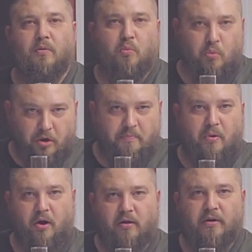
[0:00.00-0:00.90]
1
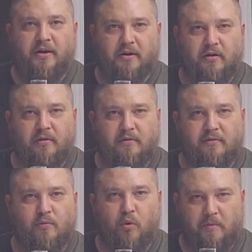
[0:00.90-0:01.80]
part liquor,
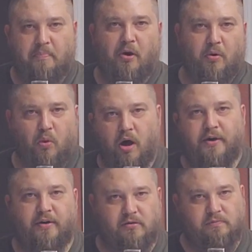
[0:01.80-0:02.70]
1 part
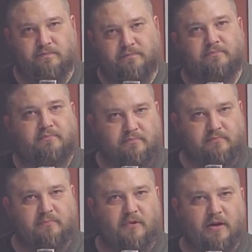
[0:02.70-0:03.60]
water.
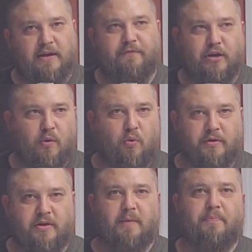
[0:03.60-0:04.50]
Right? If you got
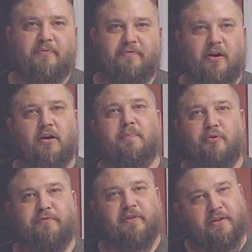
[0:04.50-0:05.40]
1 cup of 100
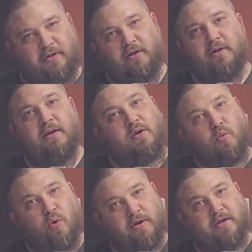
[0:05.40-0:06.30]
proof liquor,
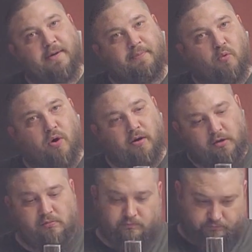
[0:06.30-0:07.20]
1 cup of
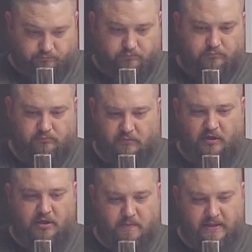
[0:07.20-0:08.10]
water,
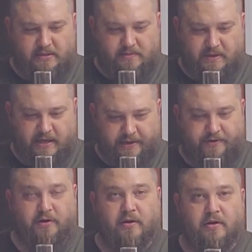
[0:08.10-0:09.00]
you mix them
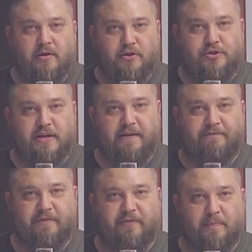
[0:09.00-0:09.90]
together, you should
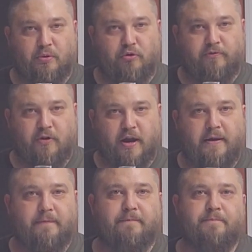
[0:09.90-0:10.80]
have 50 proof,
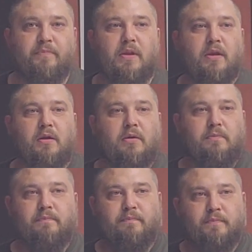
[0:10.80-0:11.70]
right?
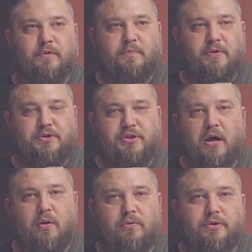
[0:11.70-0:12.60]
But you
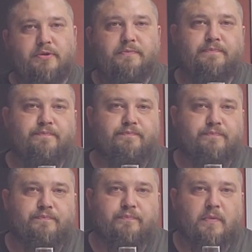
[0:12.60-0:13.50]
don't.
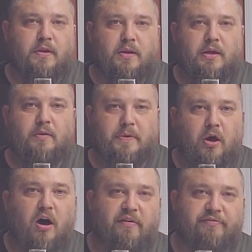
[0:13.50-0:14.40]
It'll be
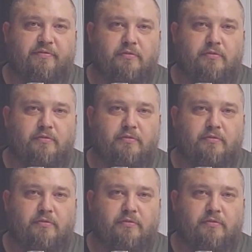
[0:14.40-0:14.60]
off